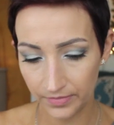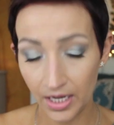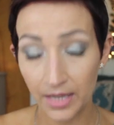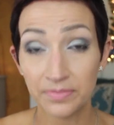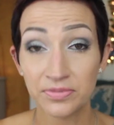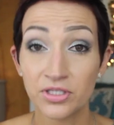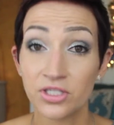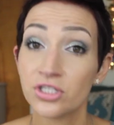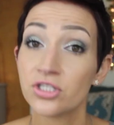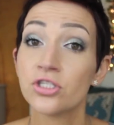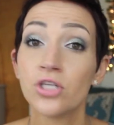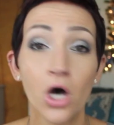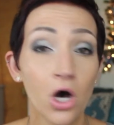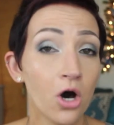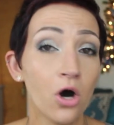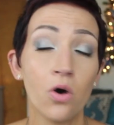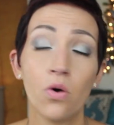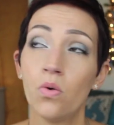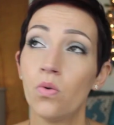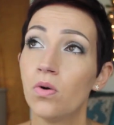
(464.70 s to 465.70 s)
I'm
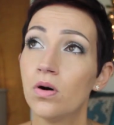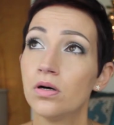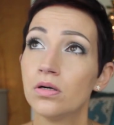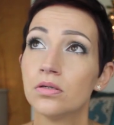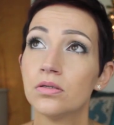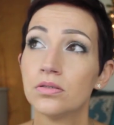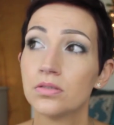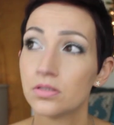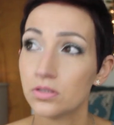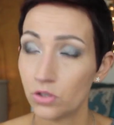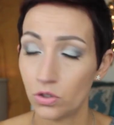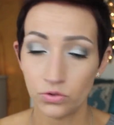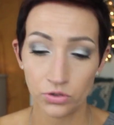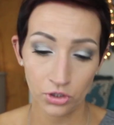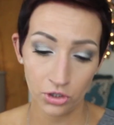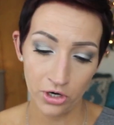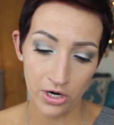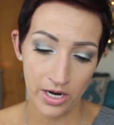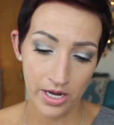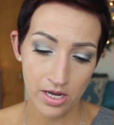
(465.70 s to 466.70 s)
so, so
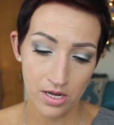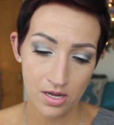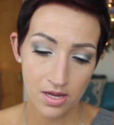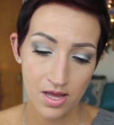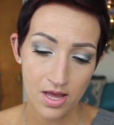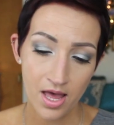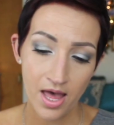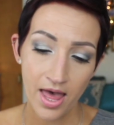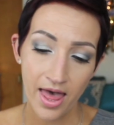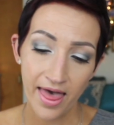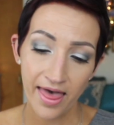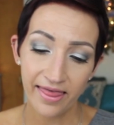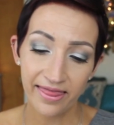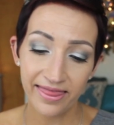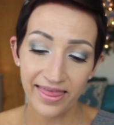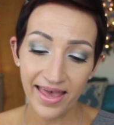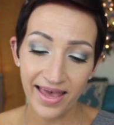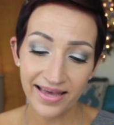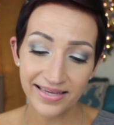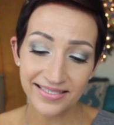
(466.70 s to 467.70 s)
sorry.
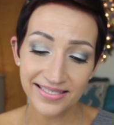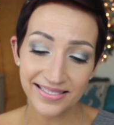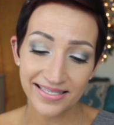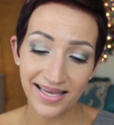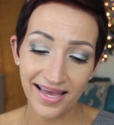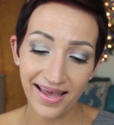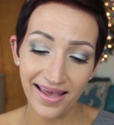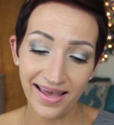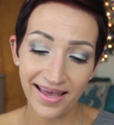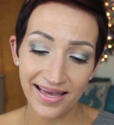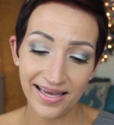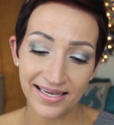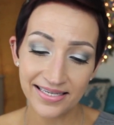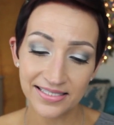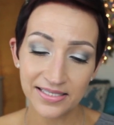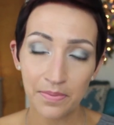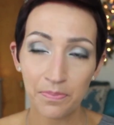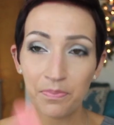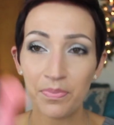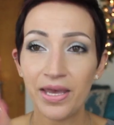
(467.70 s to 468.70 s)
This
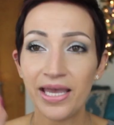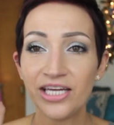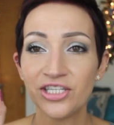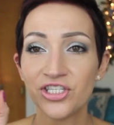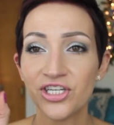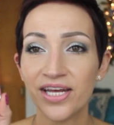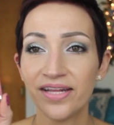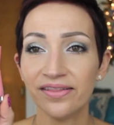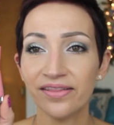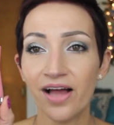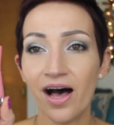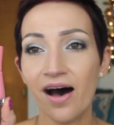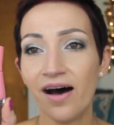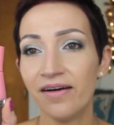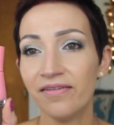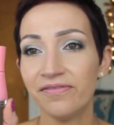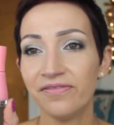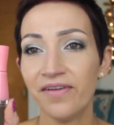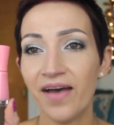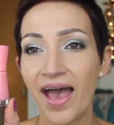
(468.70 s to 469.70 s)
is Peach in
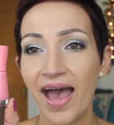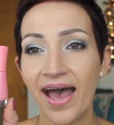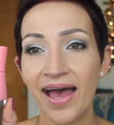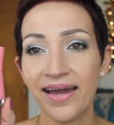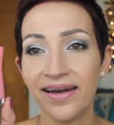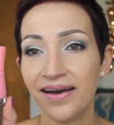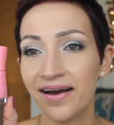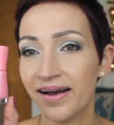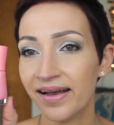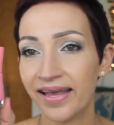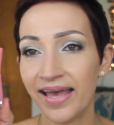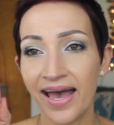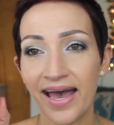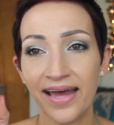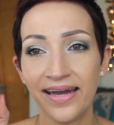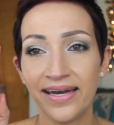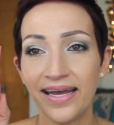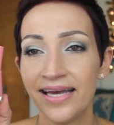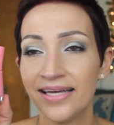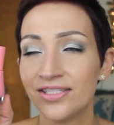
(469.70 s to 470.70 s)
Love, and
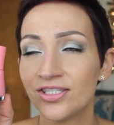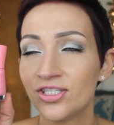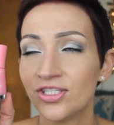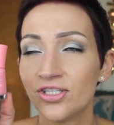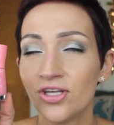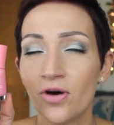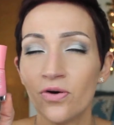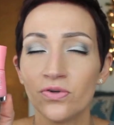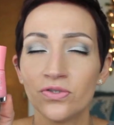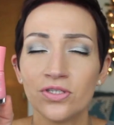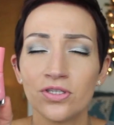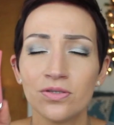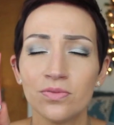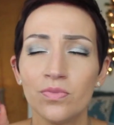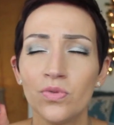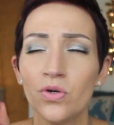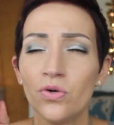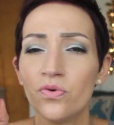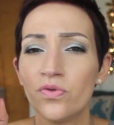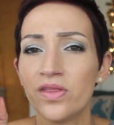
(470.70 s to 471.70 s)
again, it's so
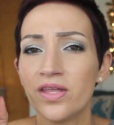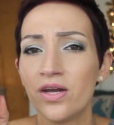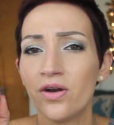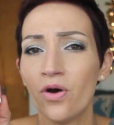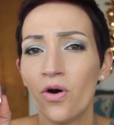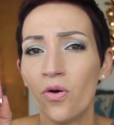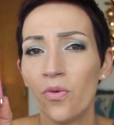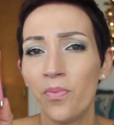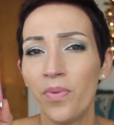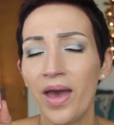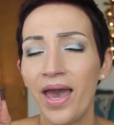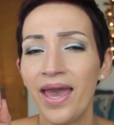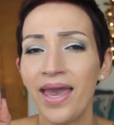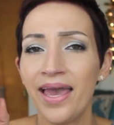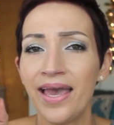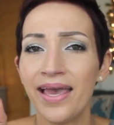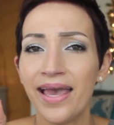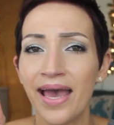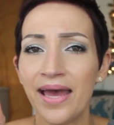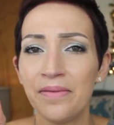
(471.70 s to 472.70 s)
smooth and
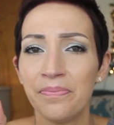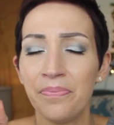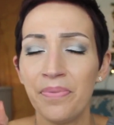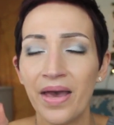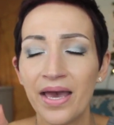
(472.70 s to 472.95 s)
opaque and